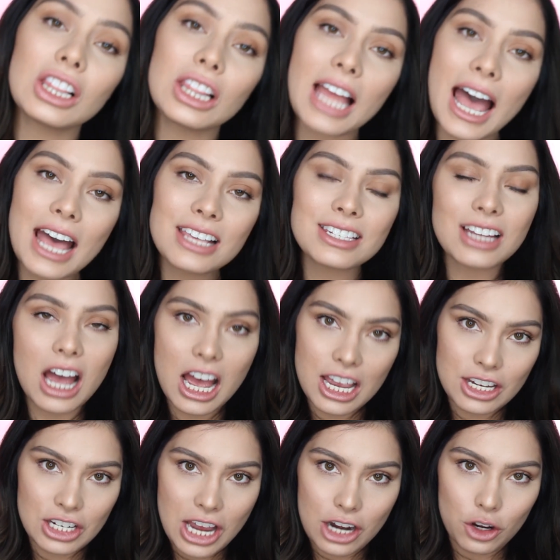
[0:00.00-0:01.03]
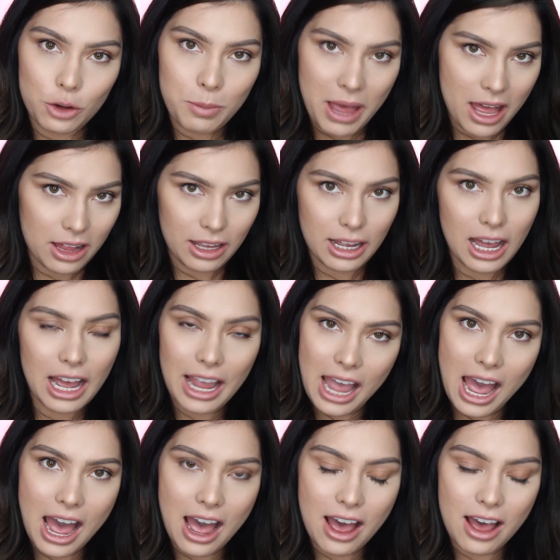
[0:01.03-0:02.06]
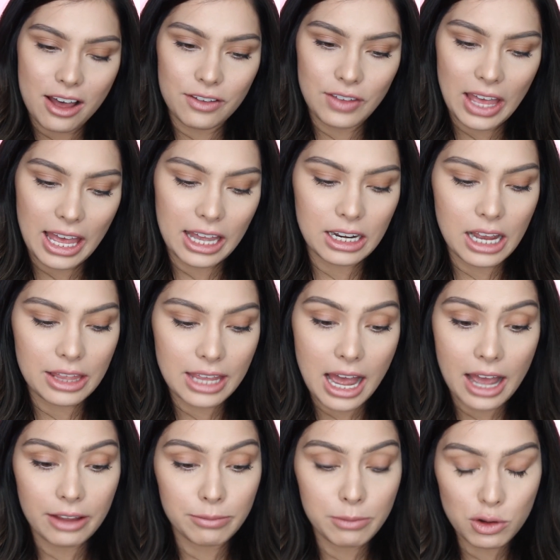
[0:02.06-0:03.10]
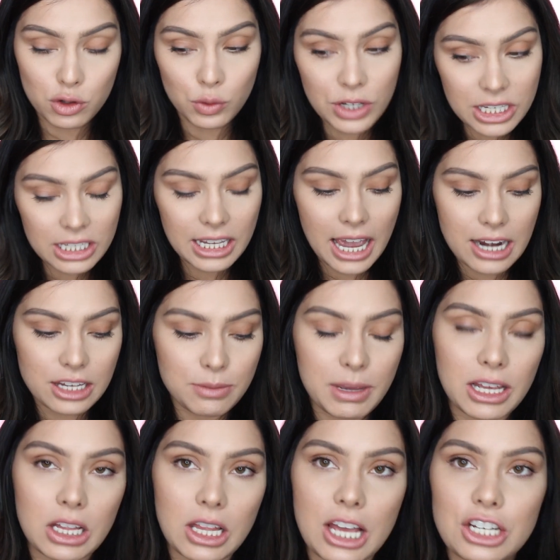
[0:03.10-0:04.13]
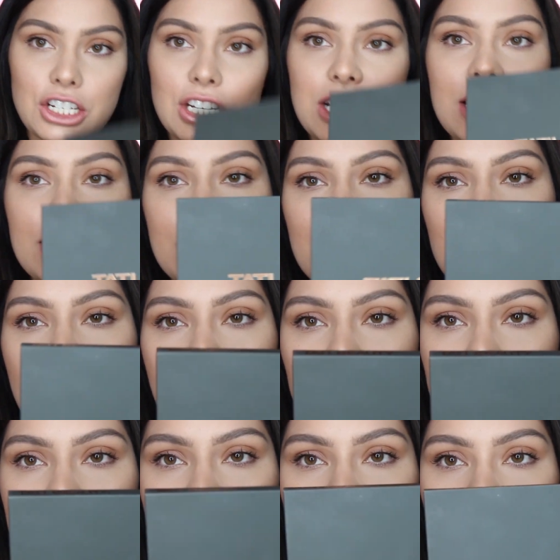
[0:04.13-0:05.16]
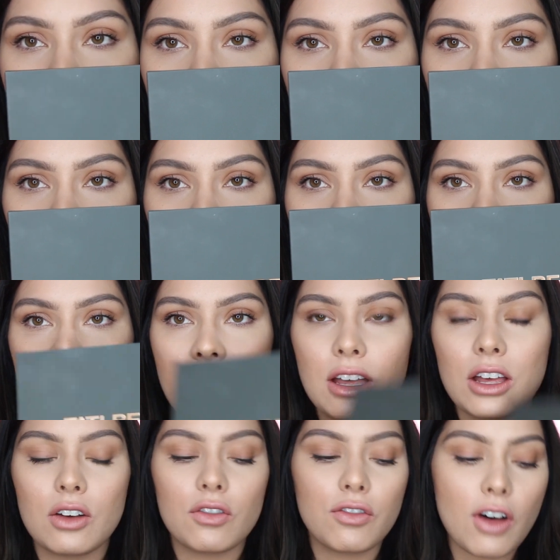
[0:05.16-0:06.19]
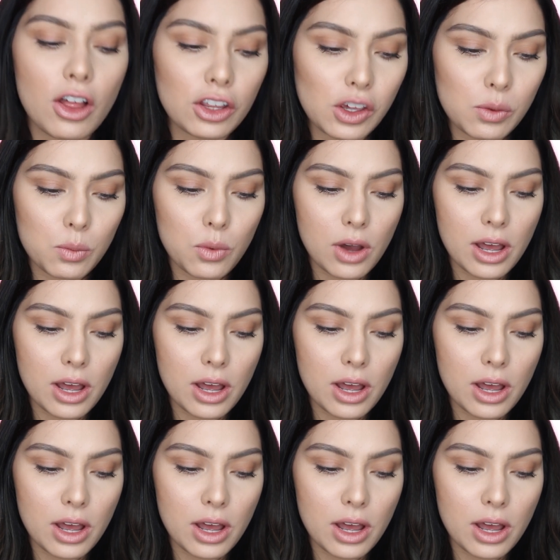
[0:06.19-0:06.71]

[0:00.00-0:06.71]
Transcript: last eyeshadow palette I have, and that I've most recently added to my collection, is the Tati Beauty Volume